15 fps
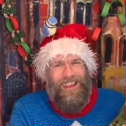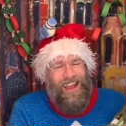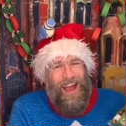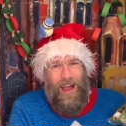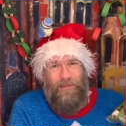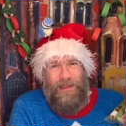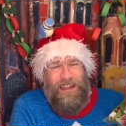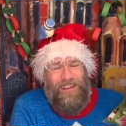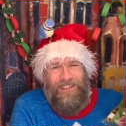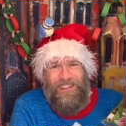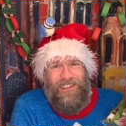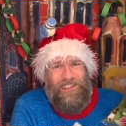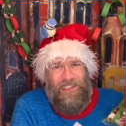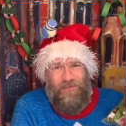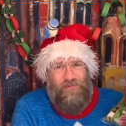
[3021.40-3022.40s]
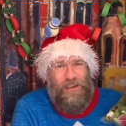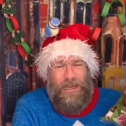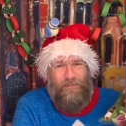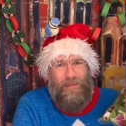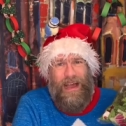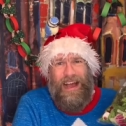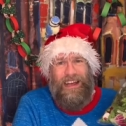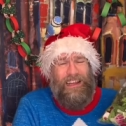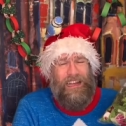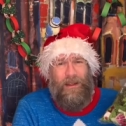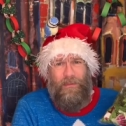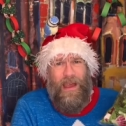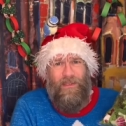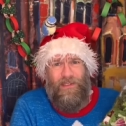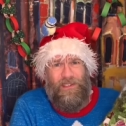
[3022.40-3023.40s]
I mean, this is really bad and
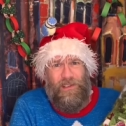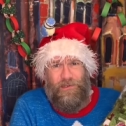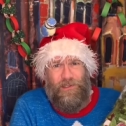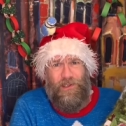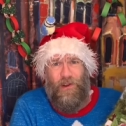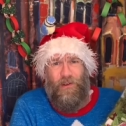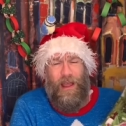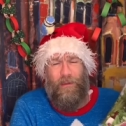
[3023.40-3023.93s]
I'm ever so sorry.